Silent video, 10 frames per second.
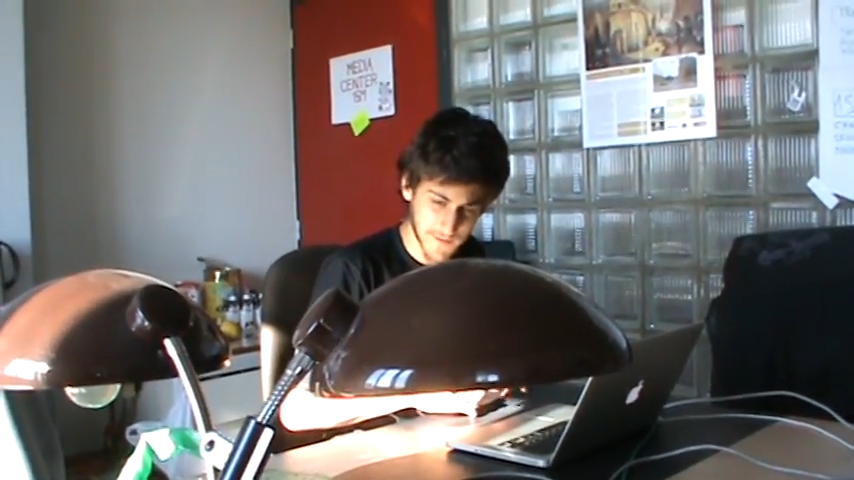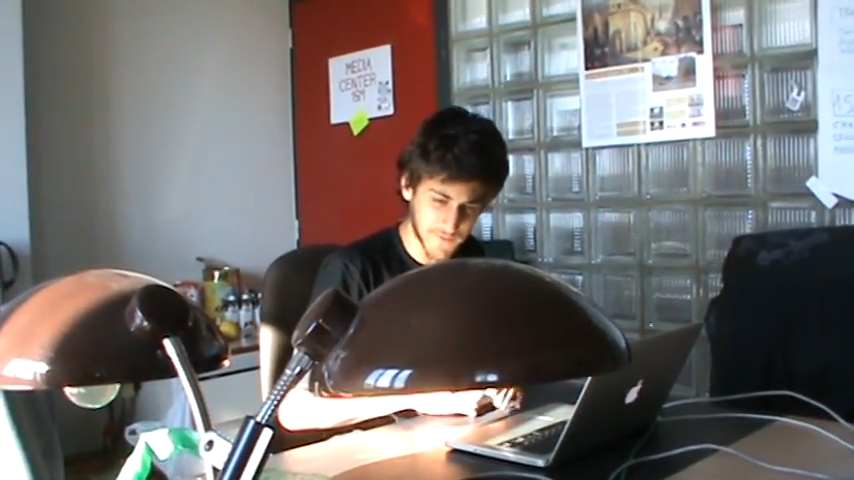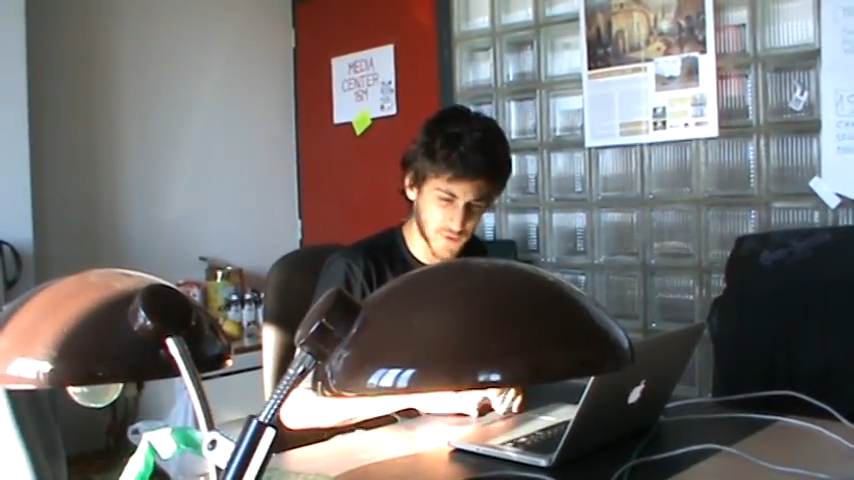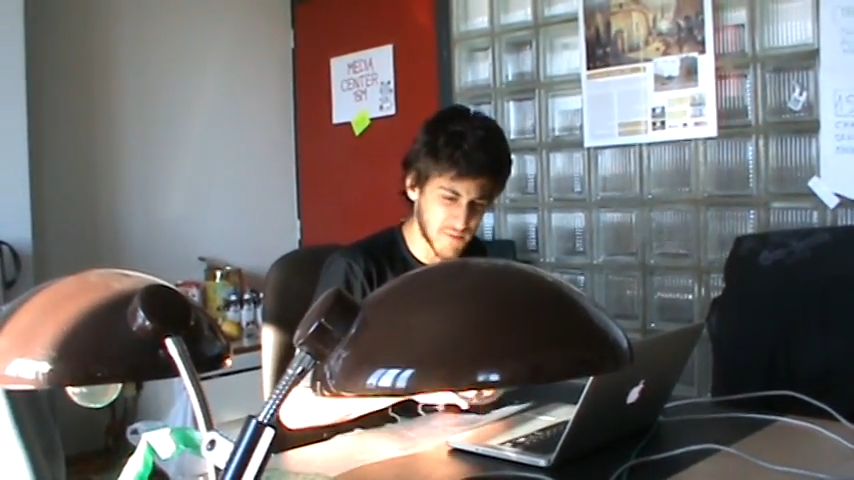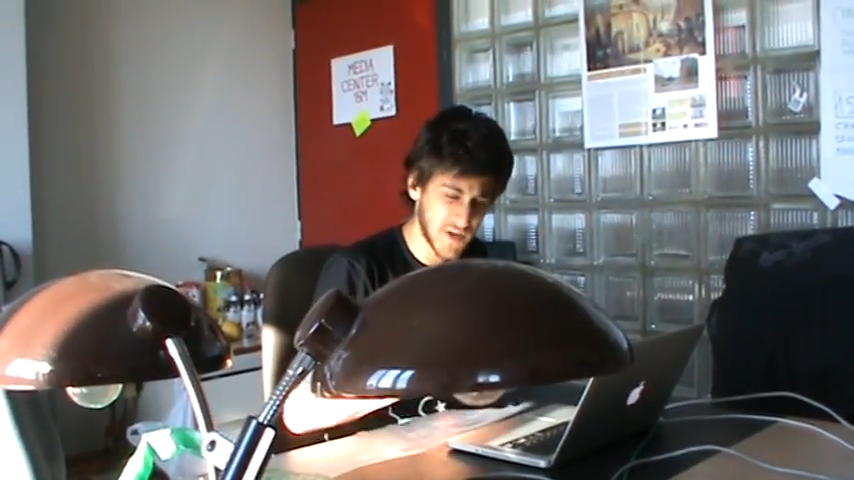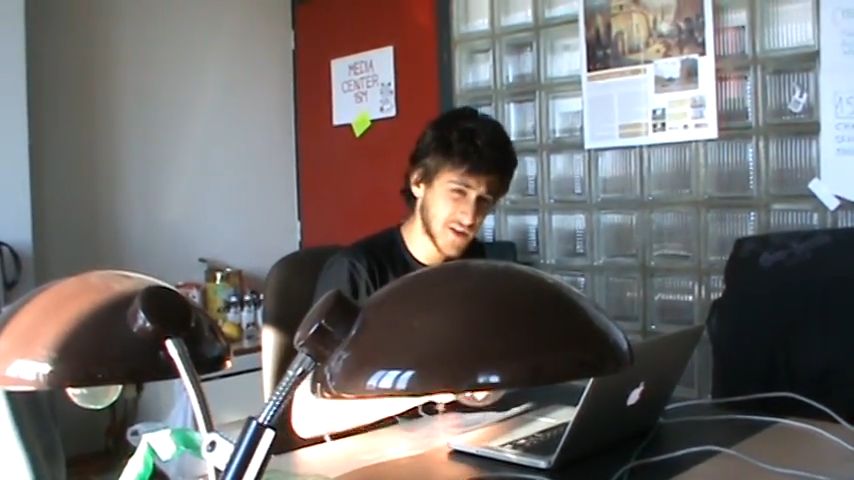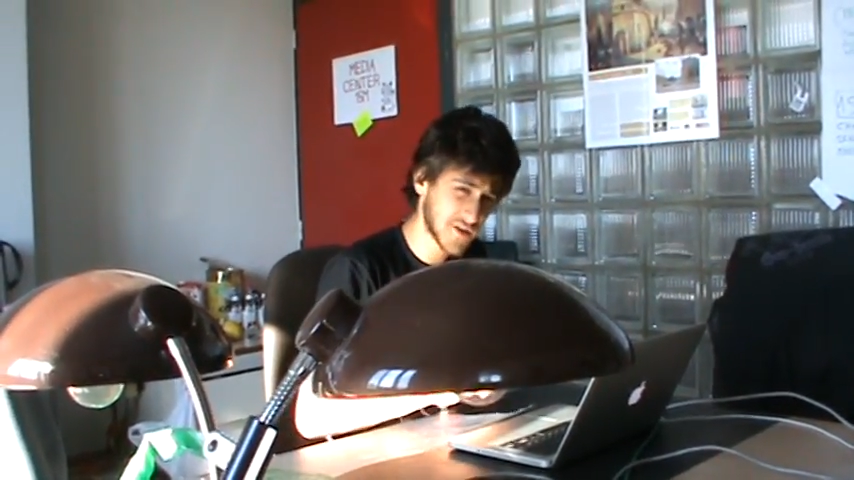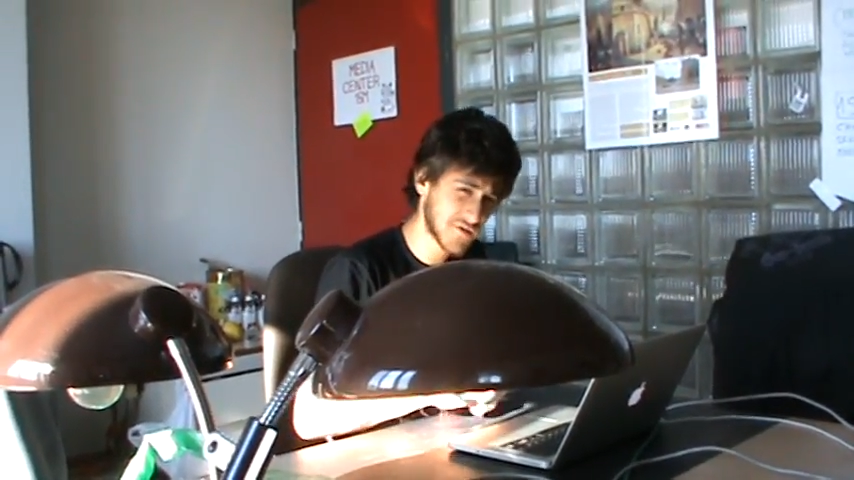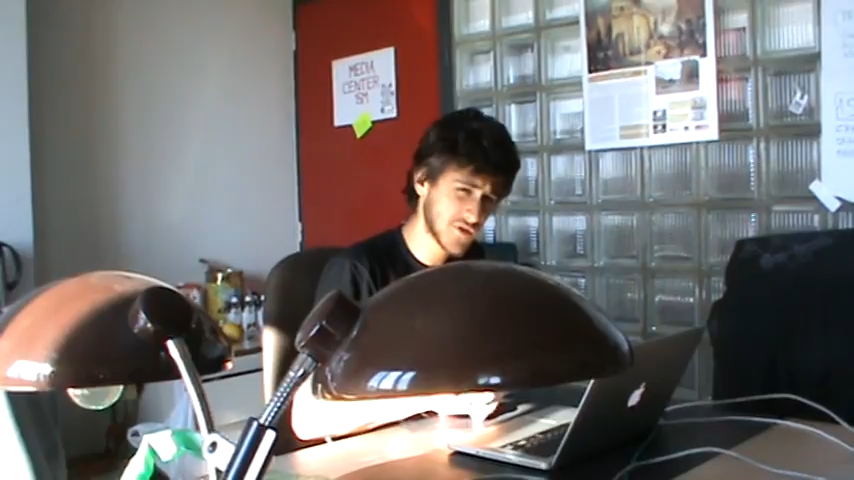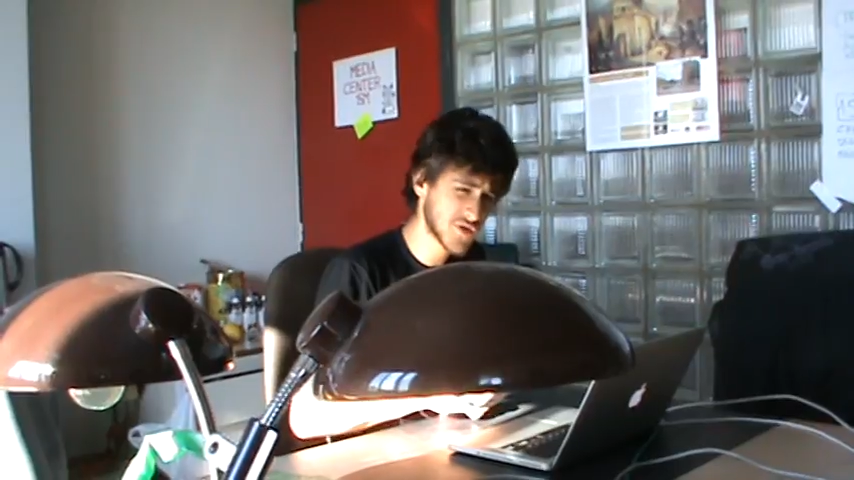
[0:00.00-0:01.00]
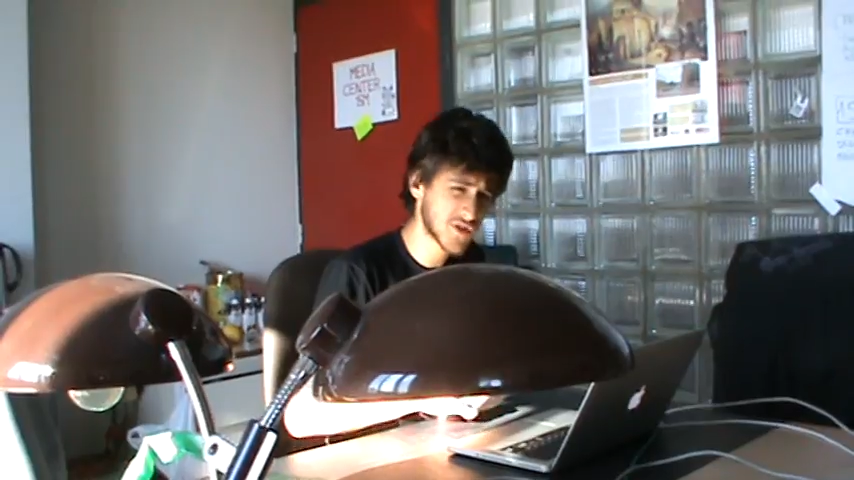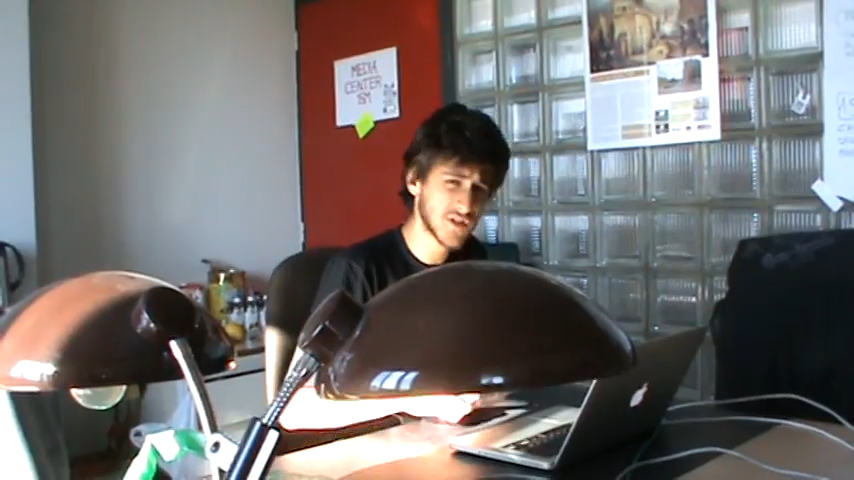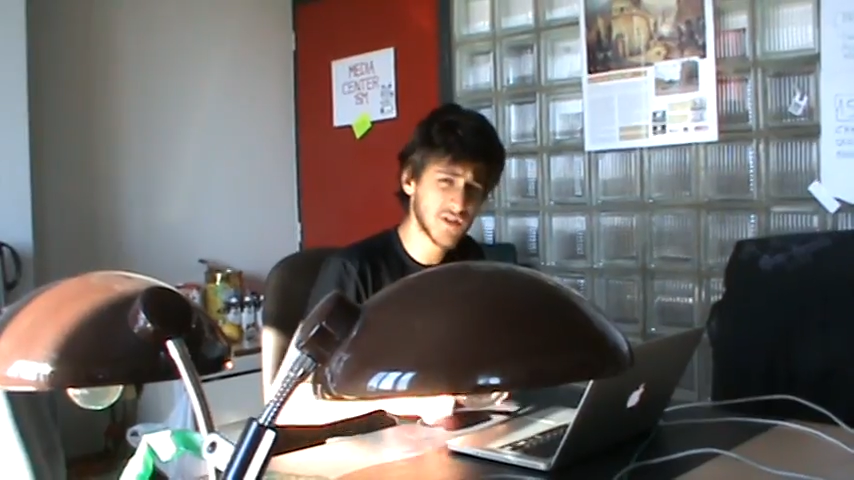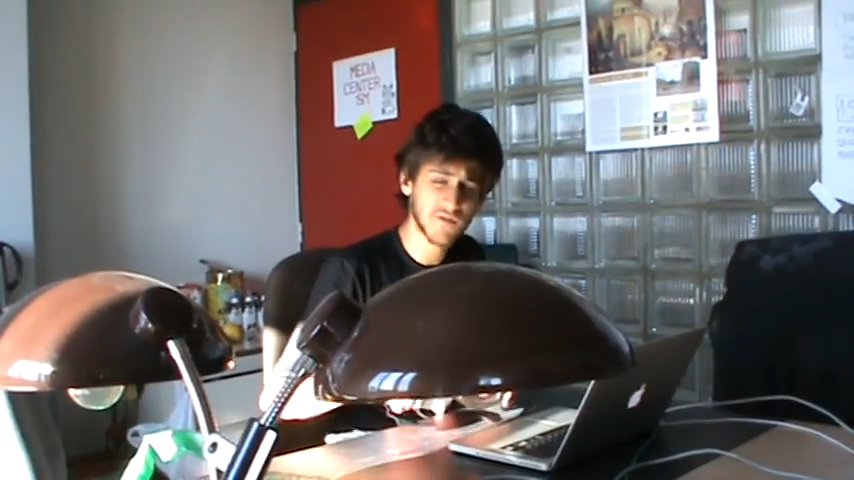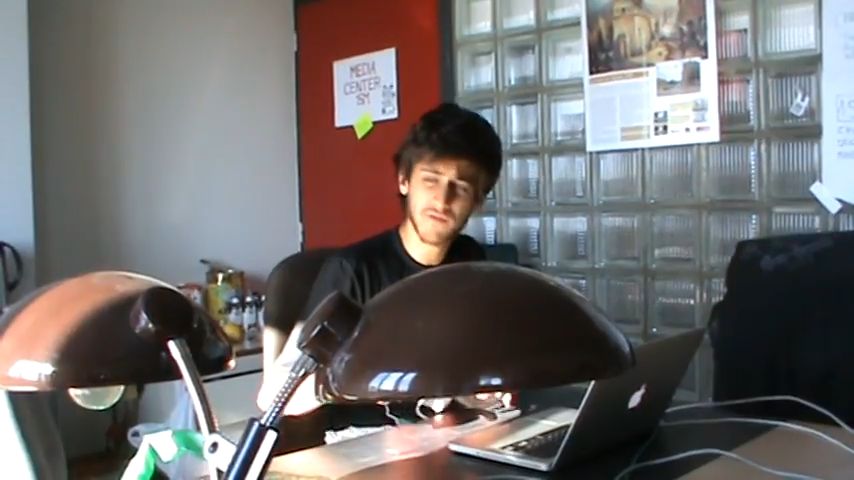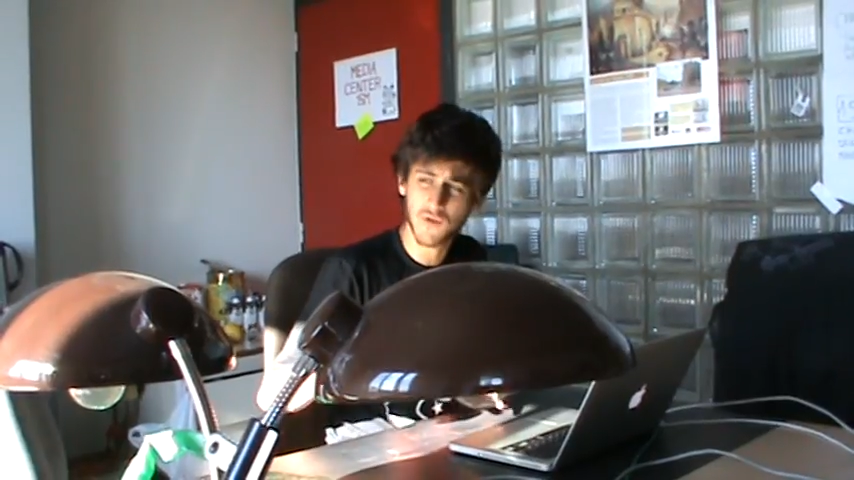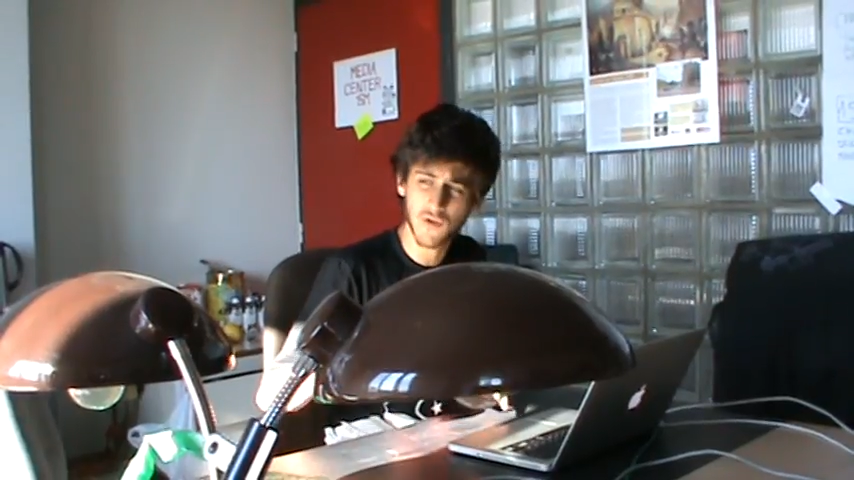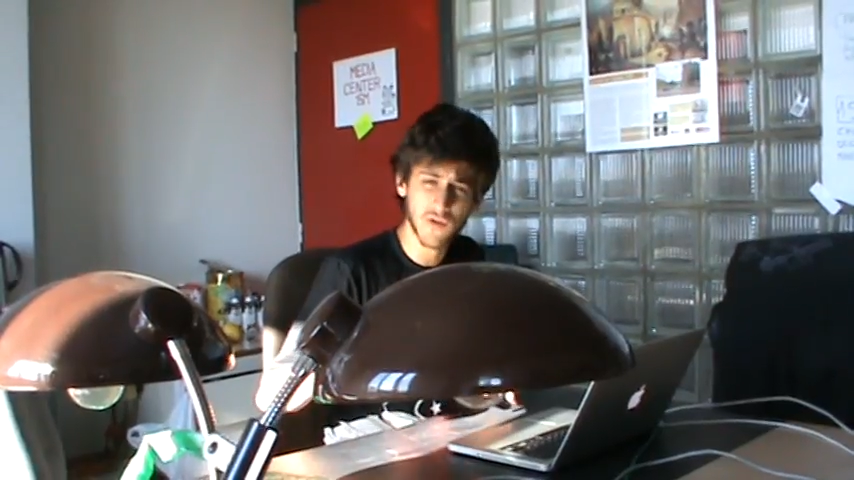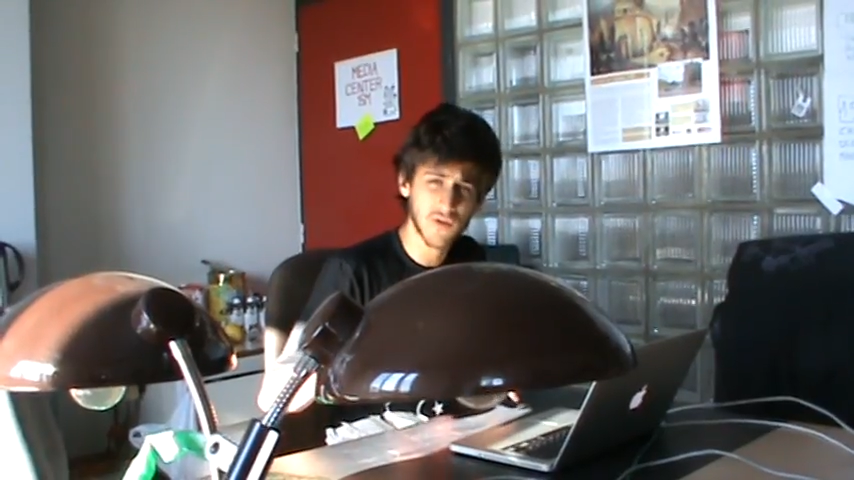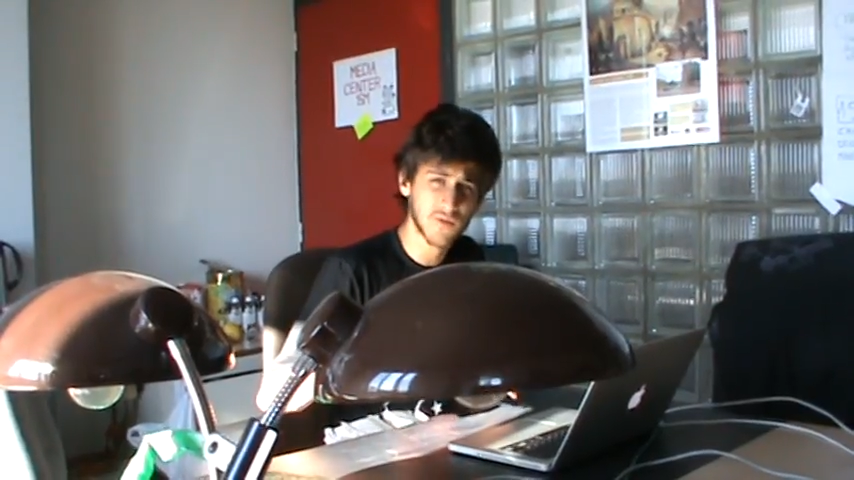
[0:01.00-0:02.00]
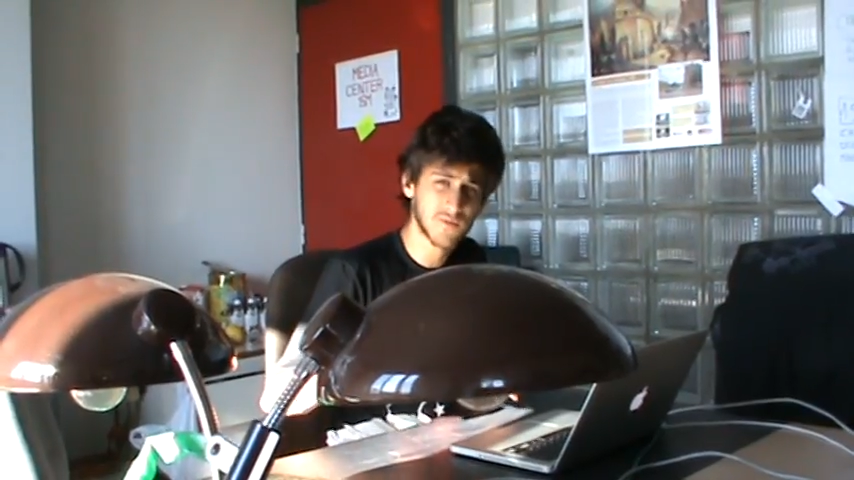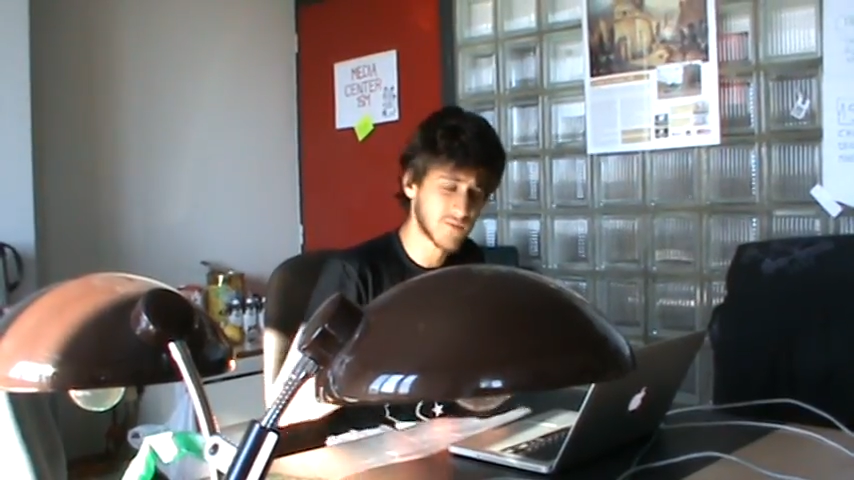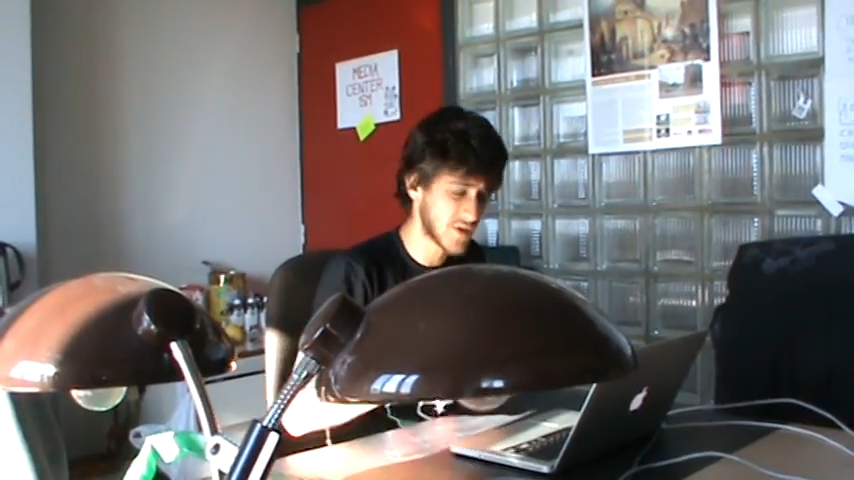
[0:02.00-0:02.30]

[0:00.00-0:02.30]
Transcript: for media diffusion, for